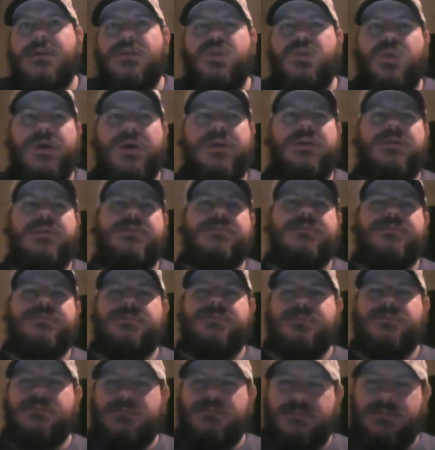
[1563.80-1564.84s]
Twitter
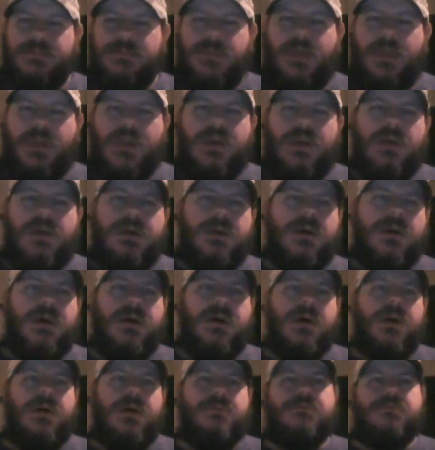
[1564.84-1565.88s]

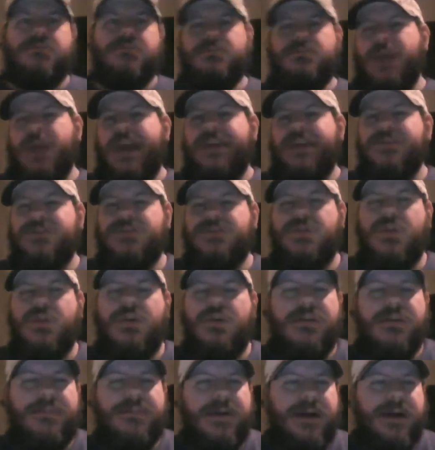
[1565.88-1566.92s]
had a
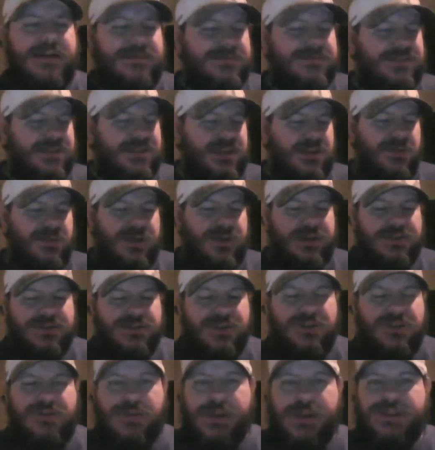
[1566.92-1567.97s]
story about him. So anyway, this
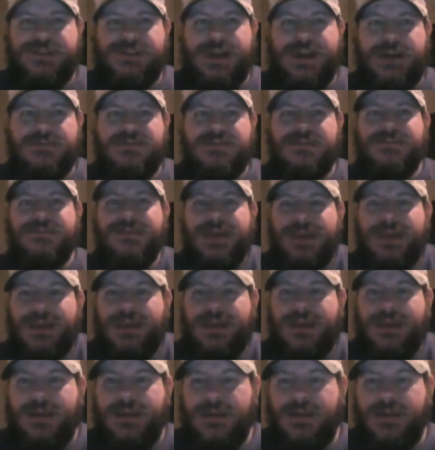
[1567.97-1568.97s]
dude reached out to me.